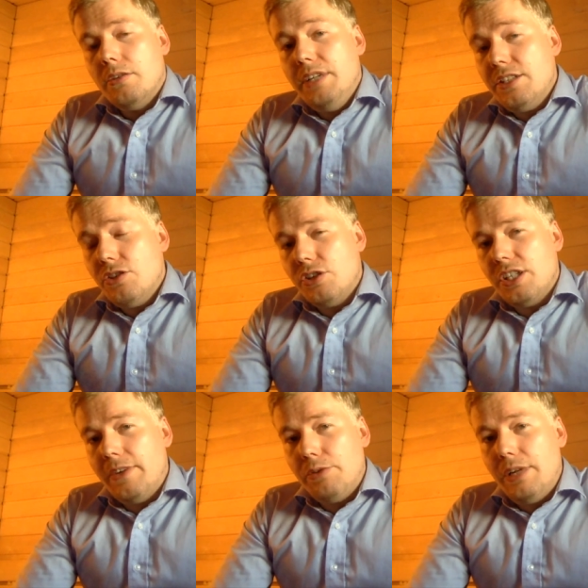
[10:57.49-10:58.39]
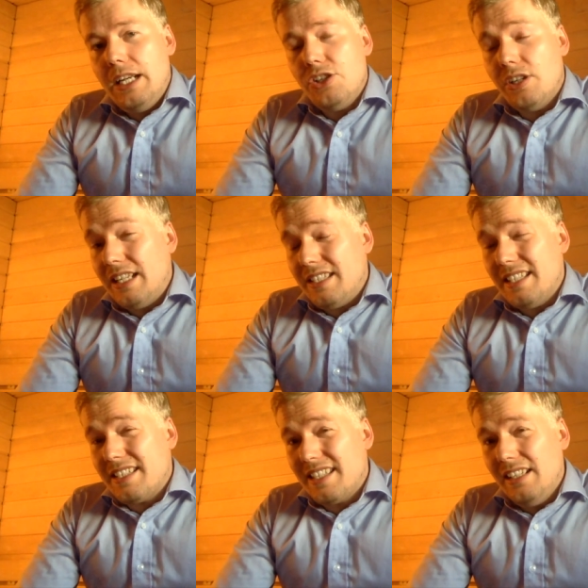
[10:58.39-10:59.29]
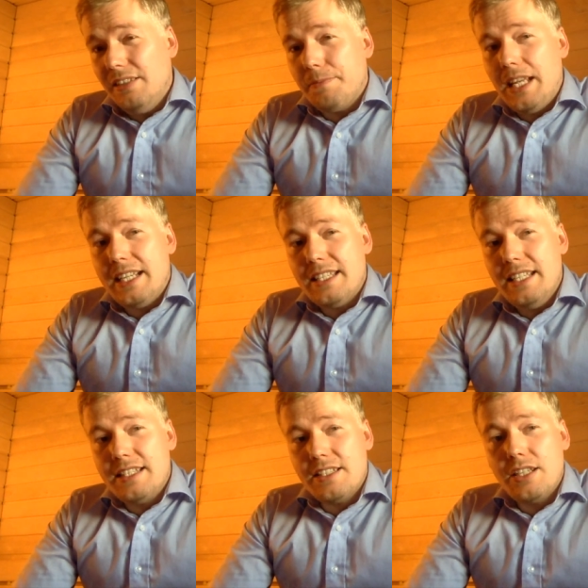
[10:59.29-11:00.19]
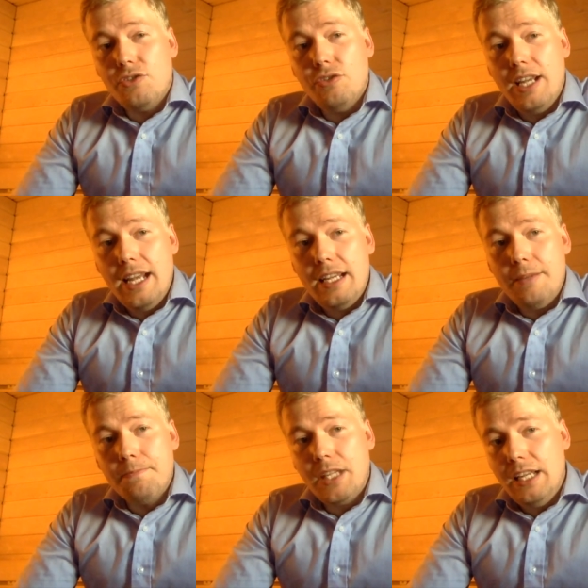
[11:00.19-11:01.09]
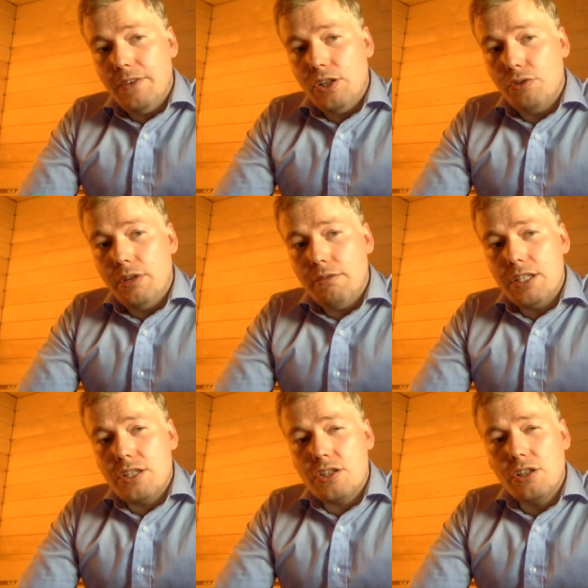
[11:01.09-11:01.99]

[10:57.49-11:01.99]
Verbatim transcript: Research evaluation as it still exists today, even though there is